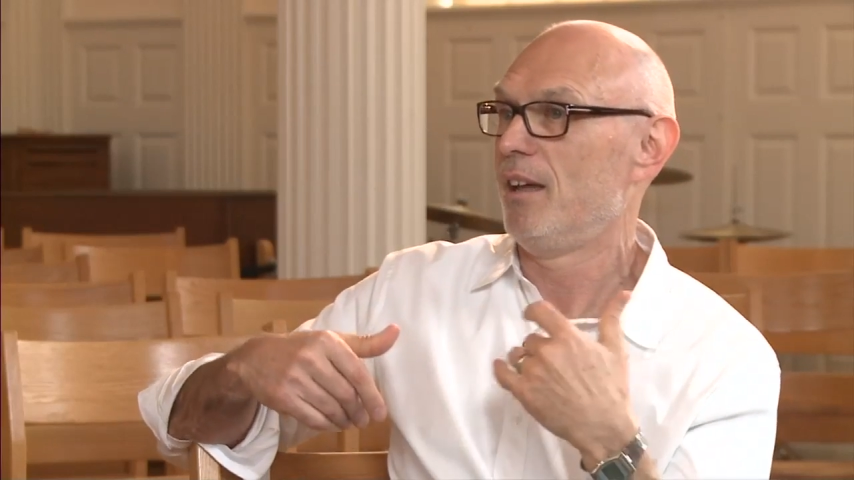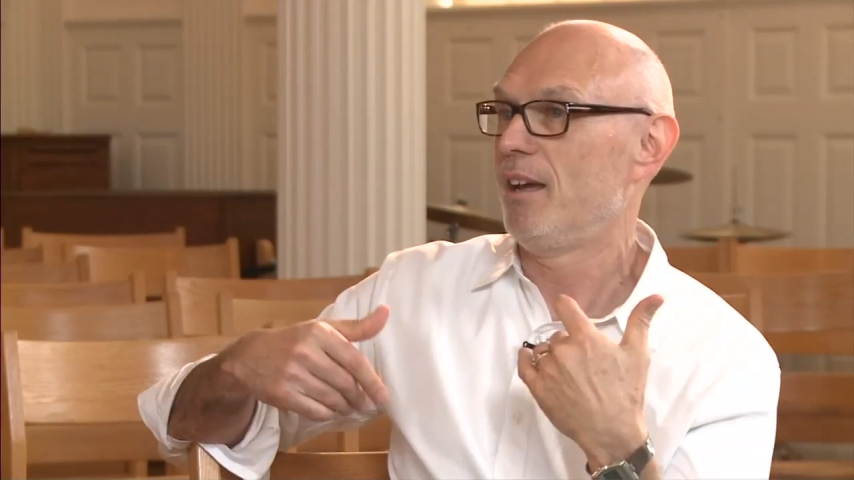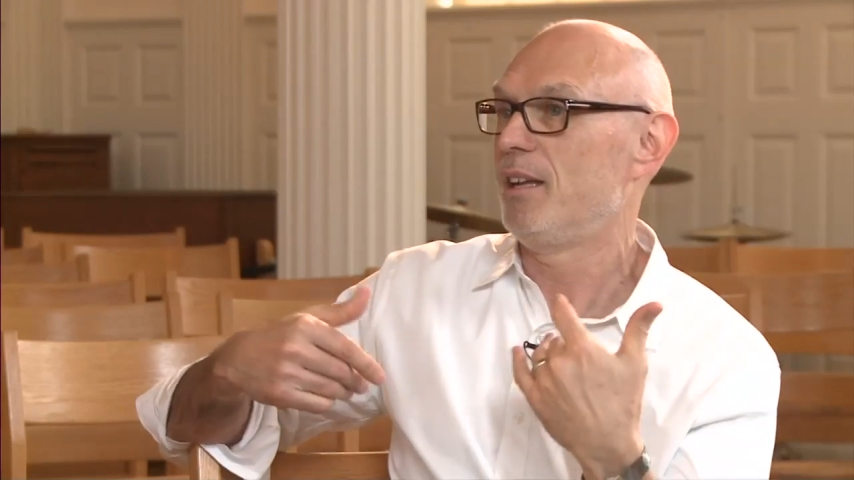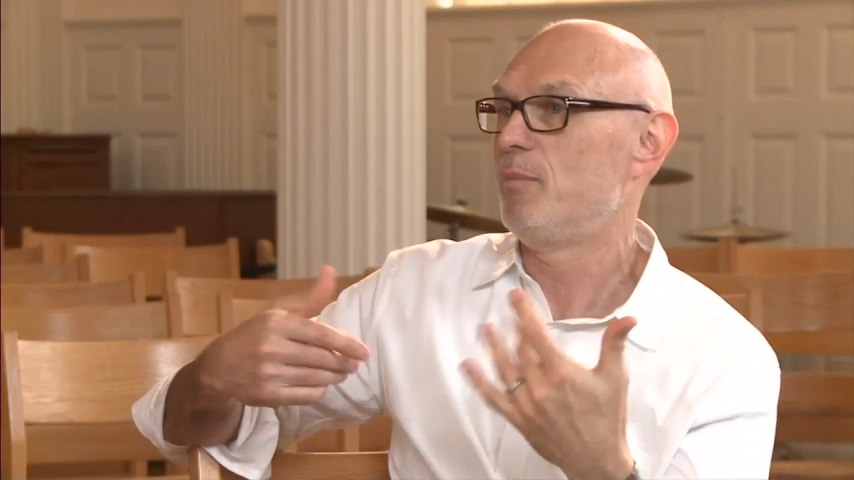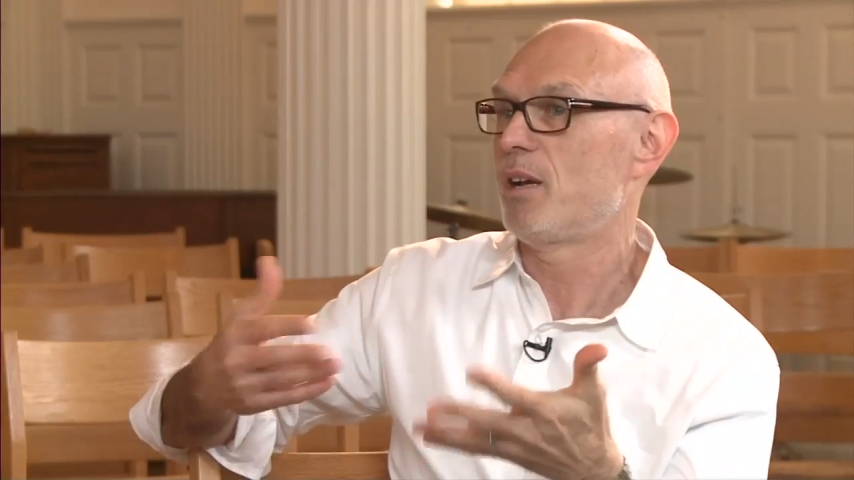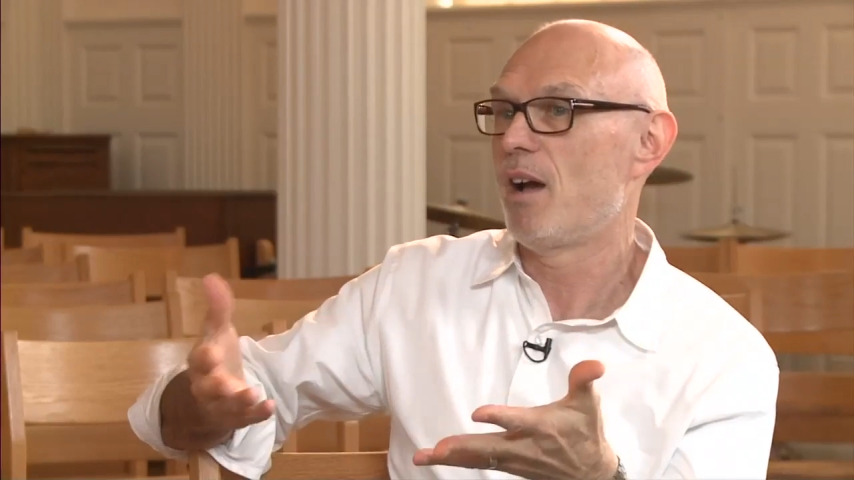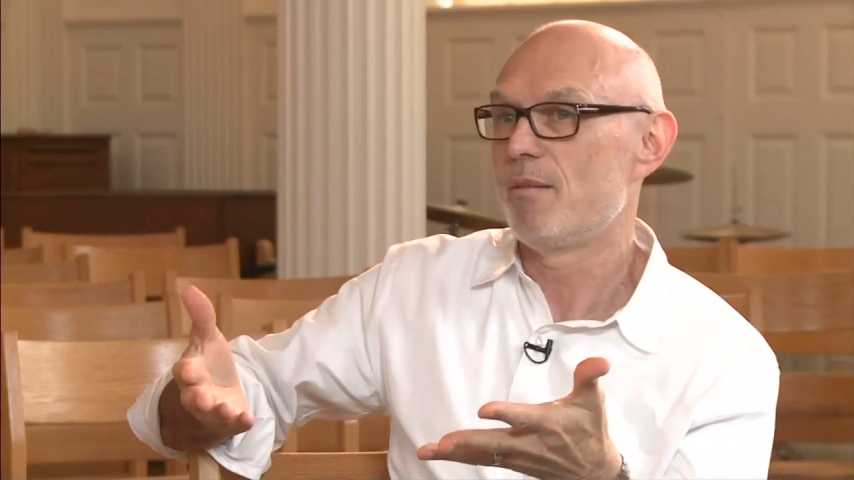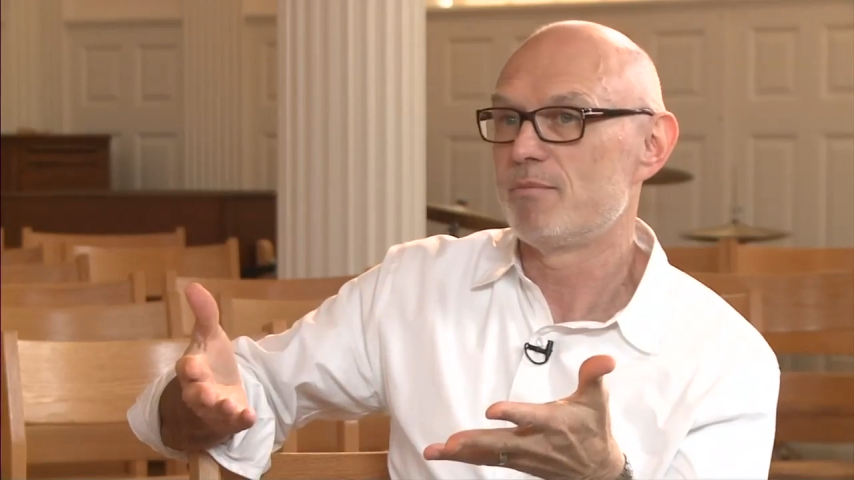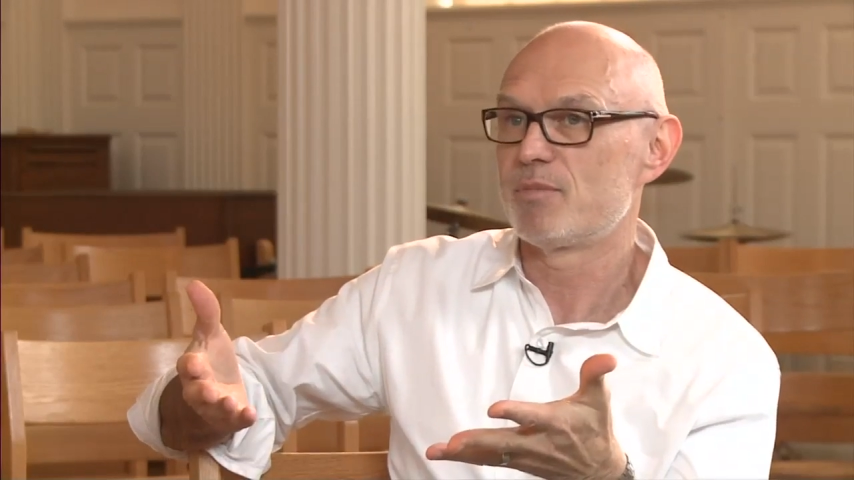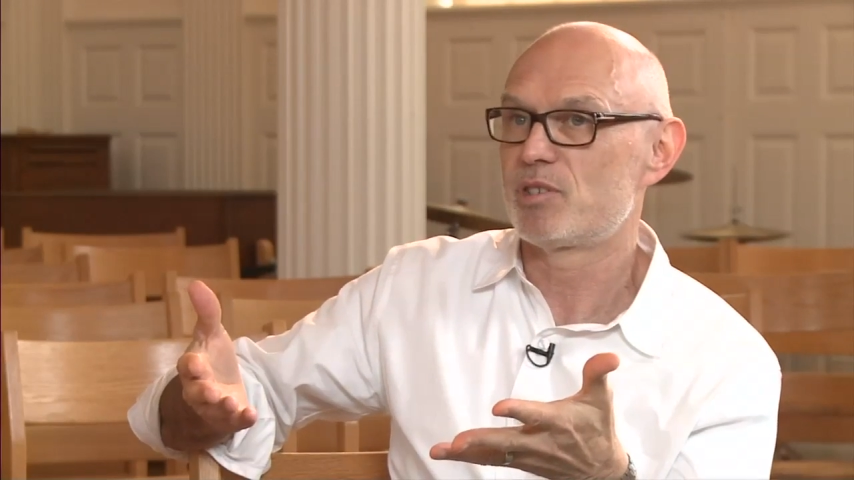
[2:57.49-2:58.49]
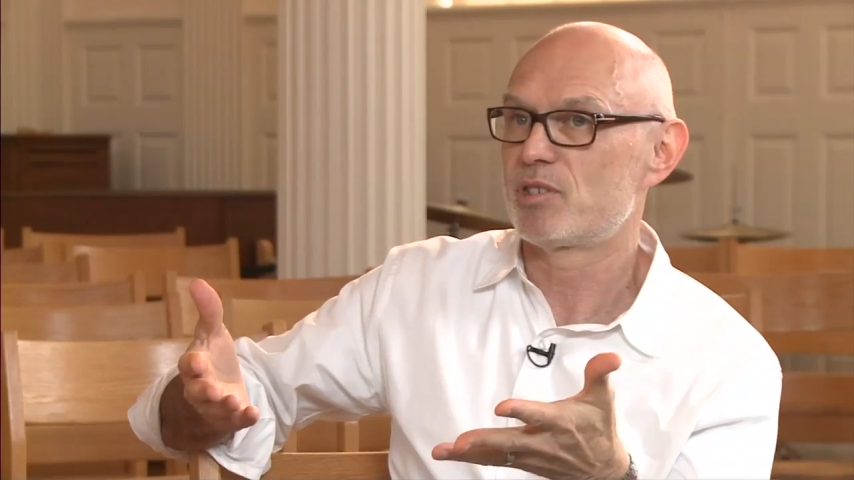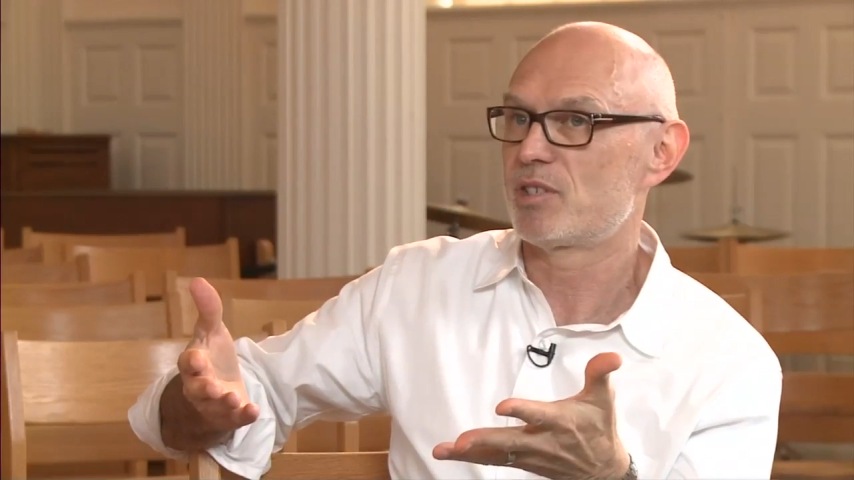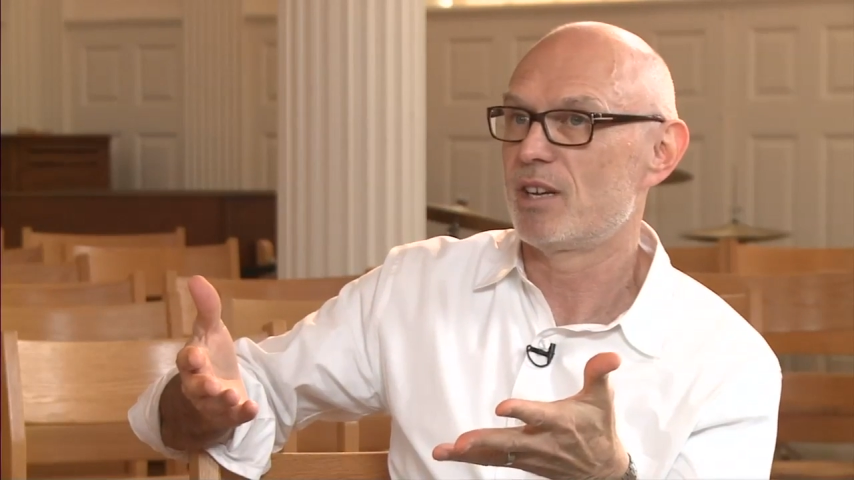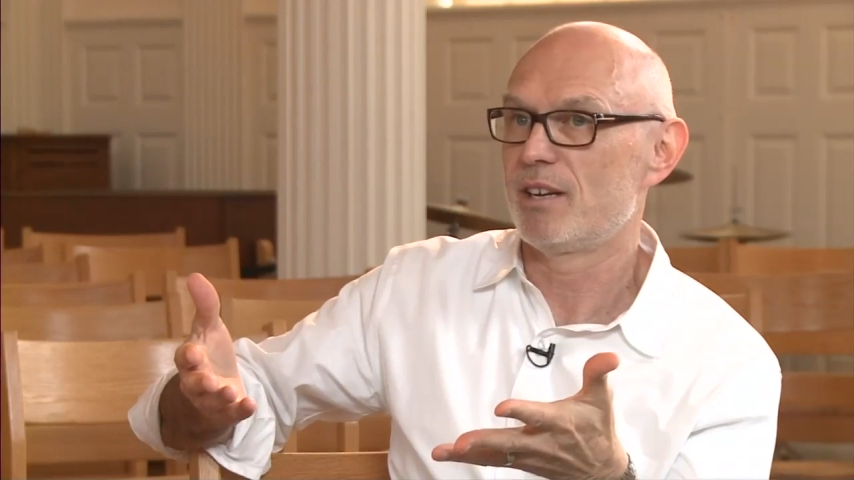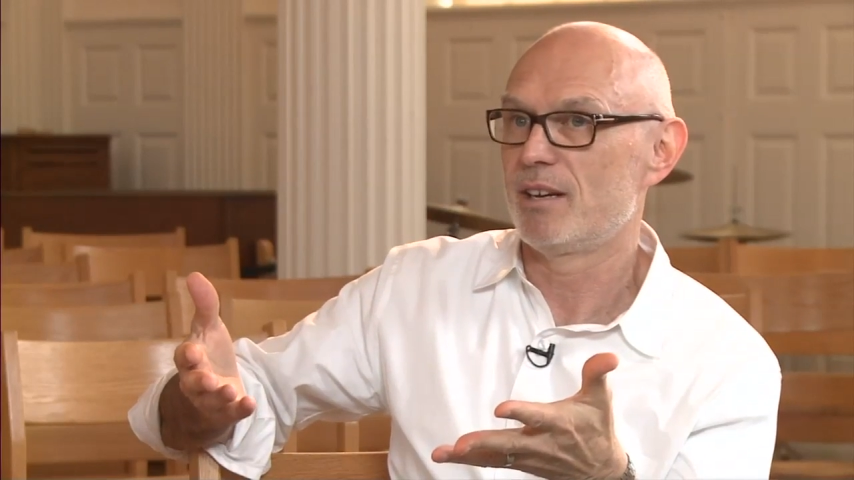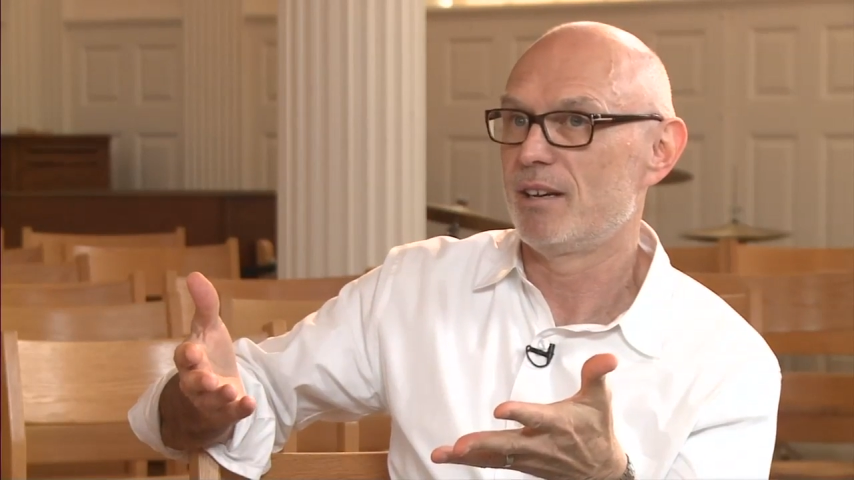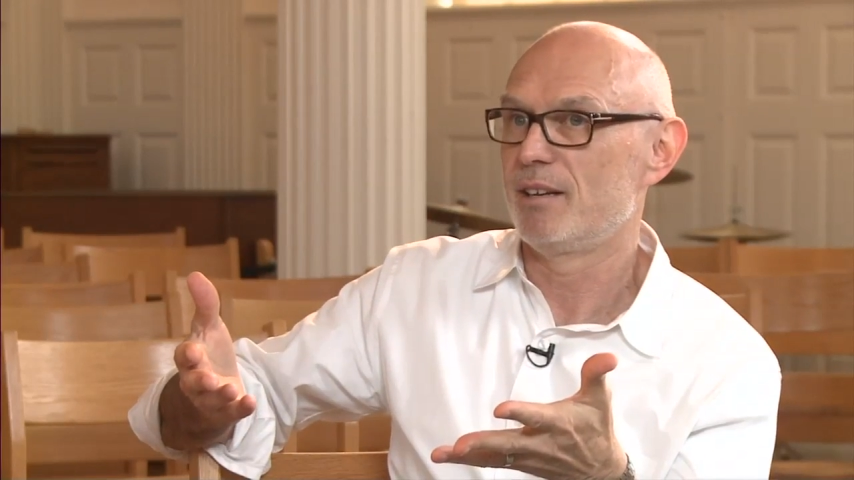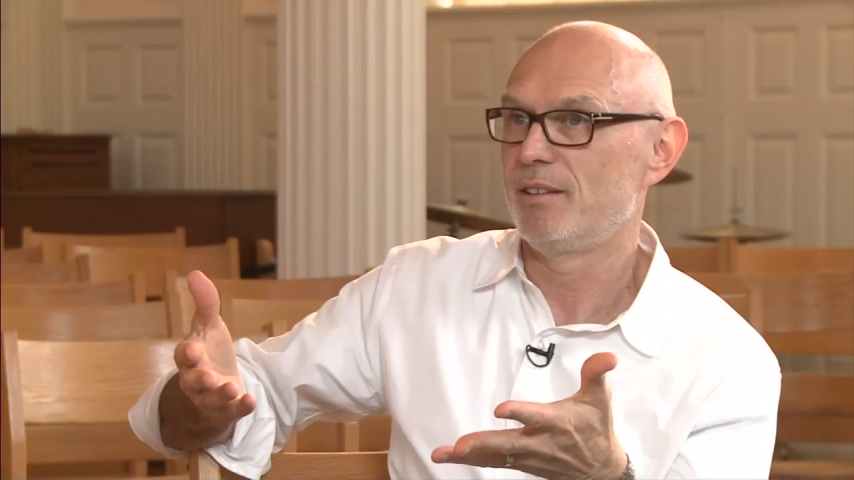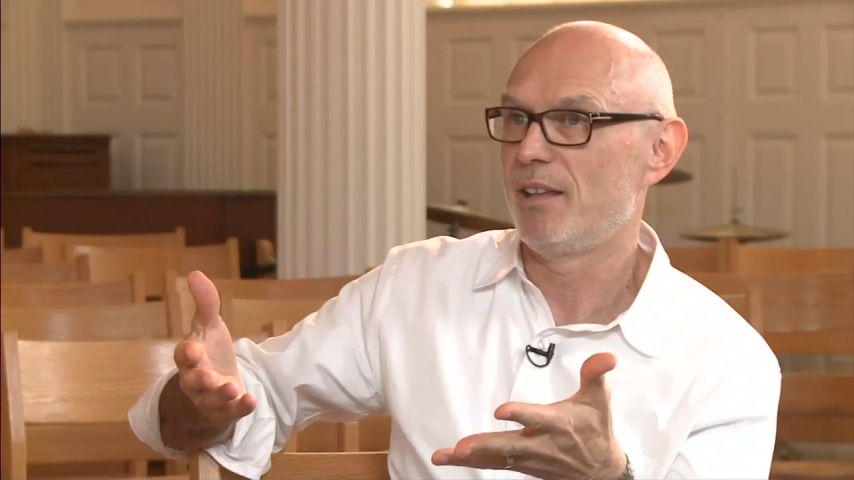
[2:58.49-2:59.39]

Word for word: It becomes uh,